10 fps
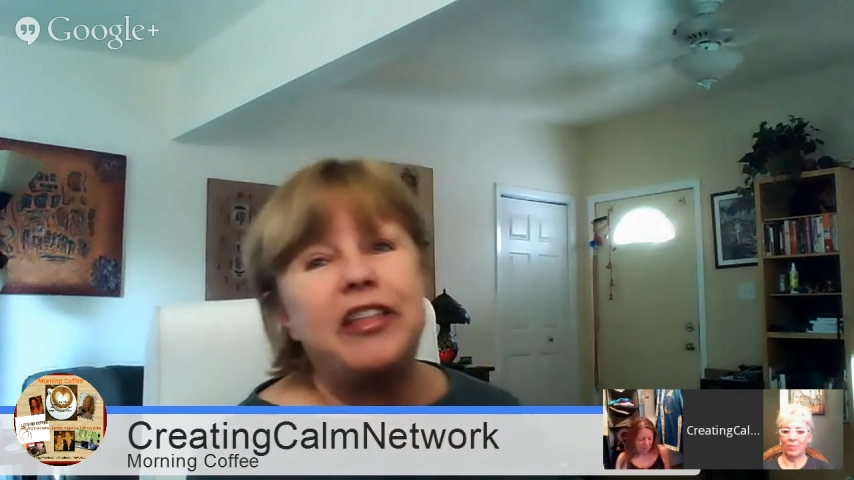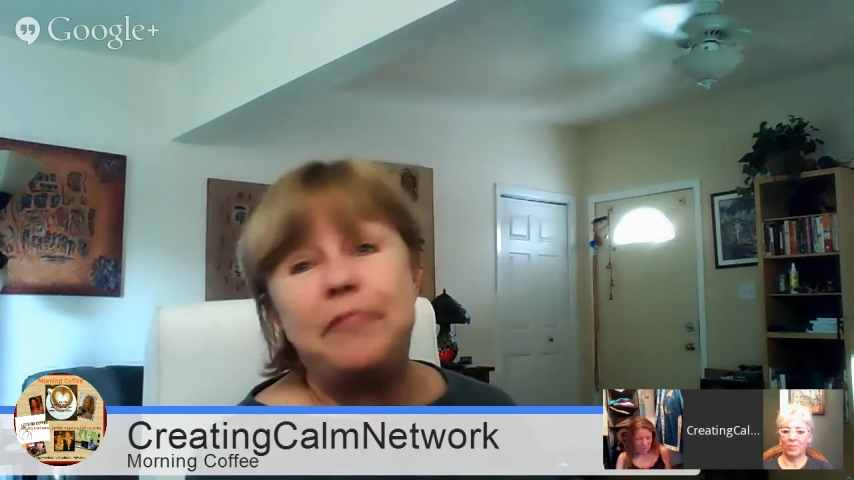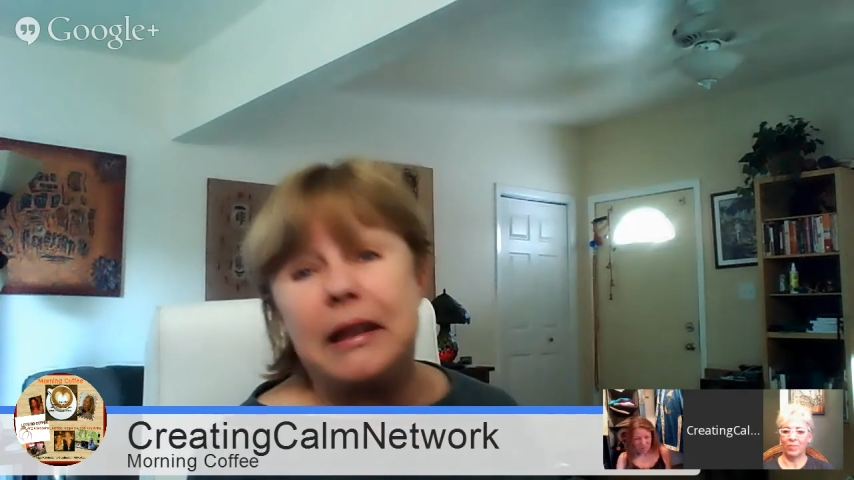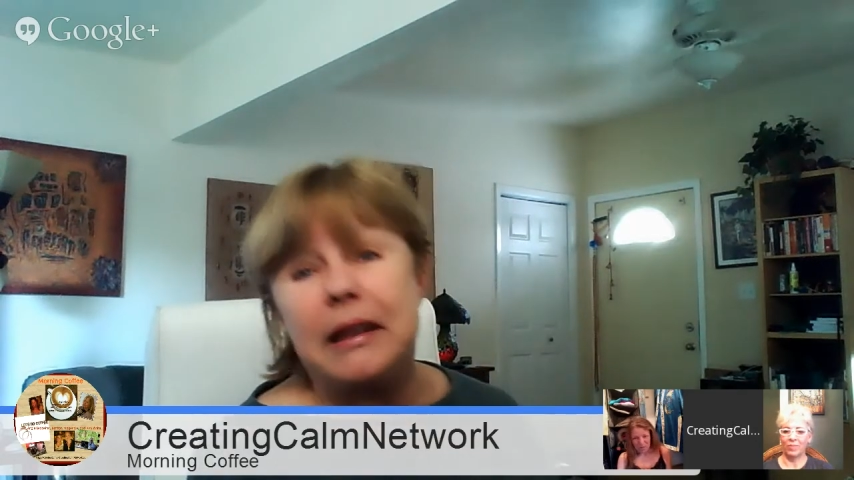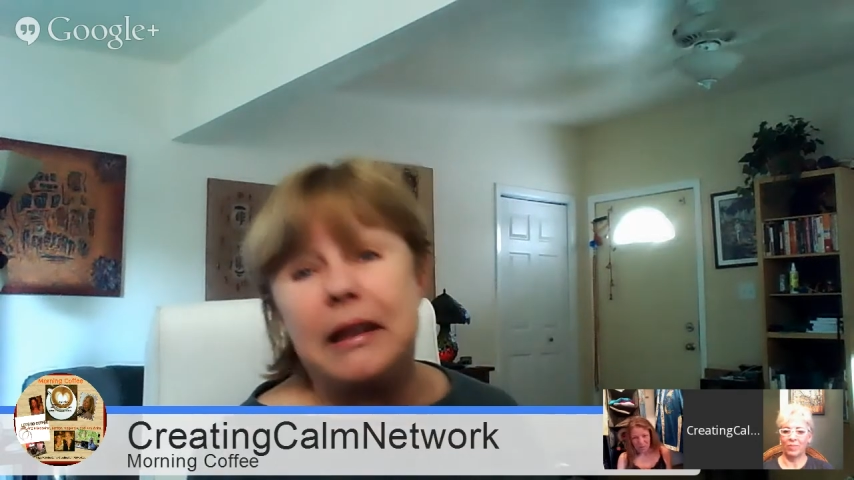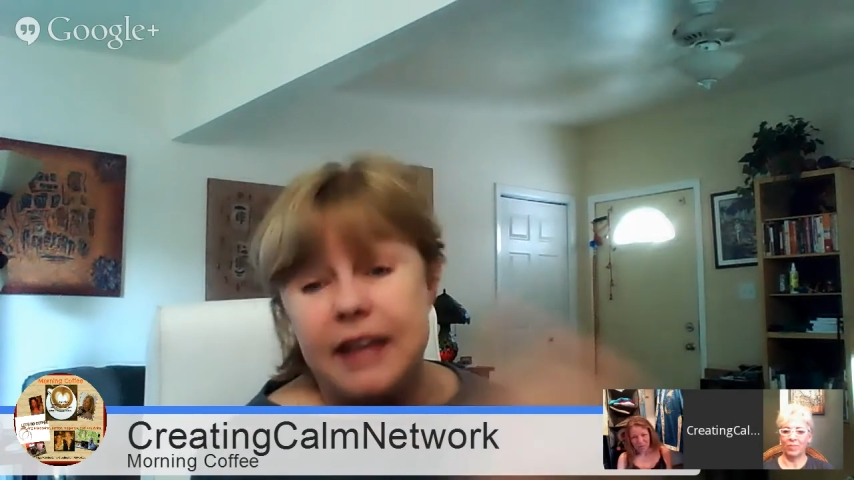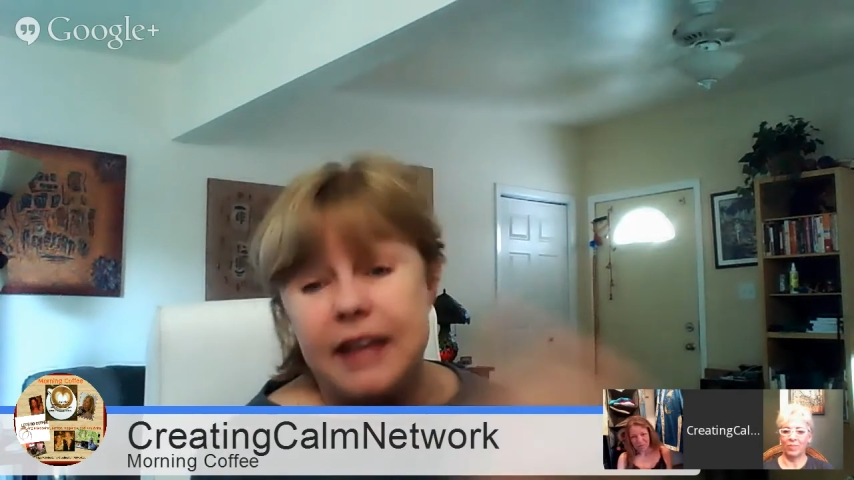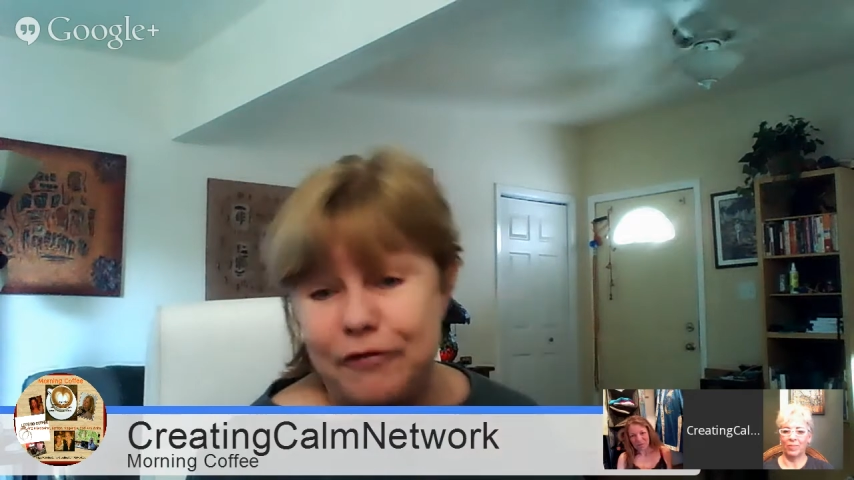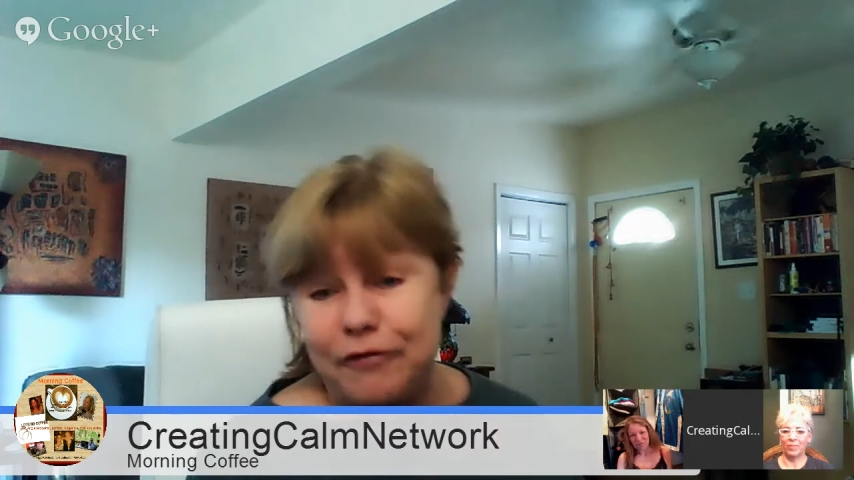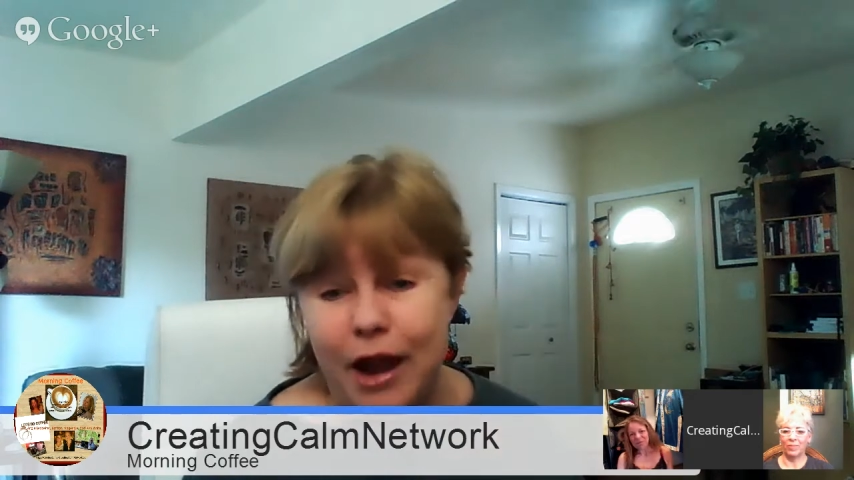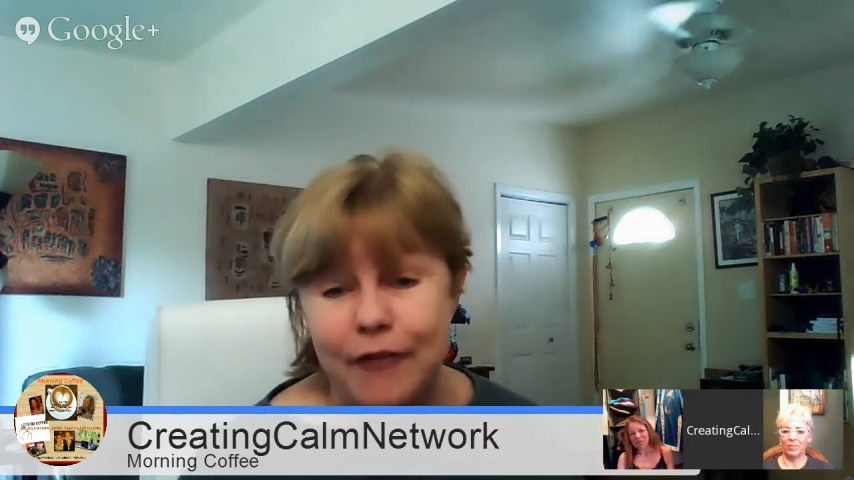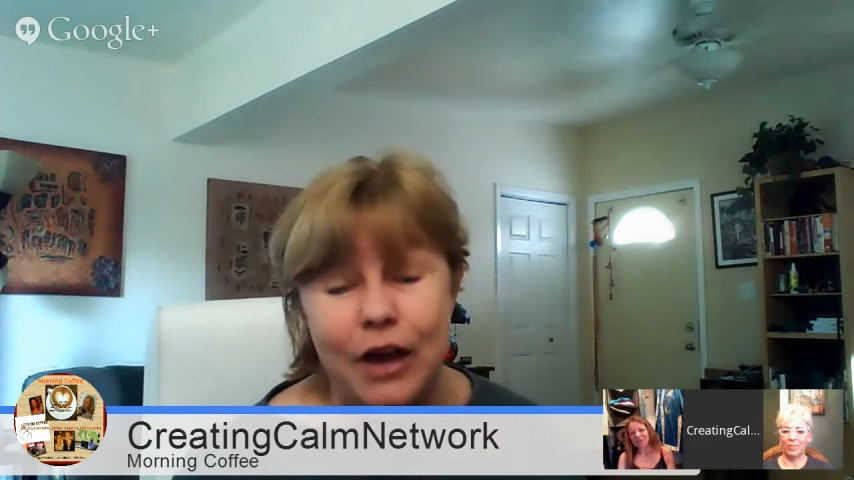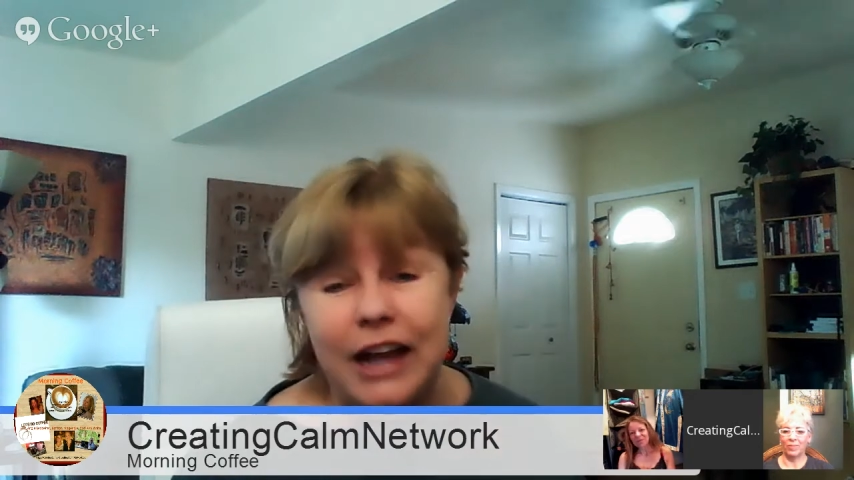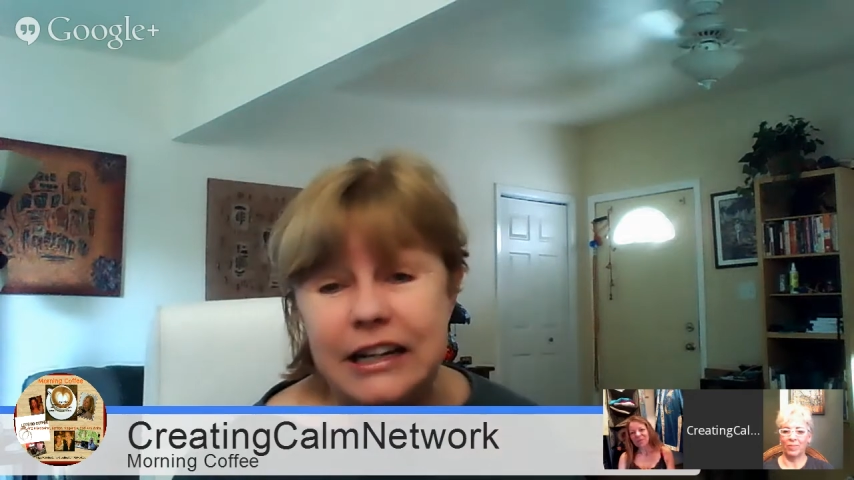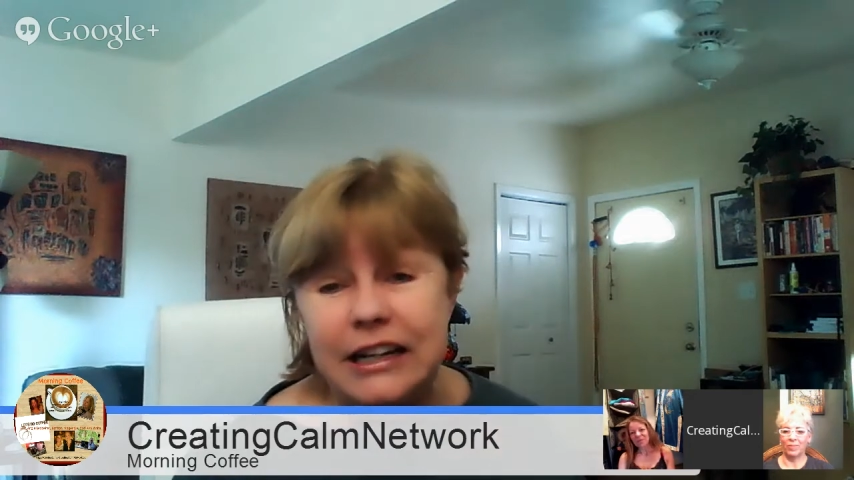They've been together forever.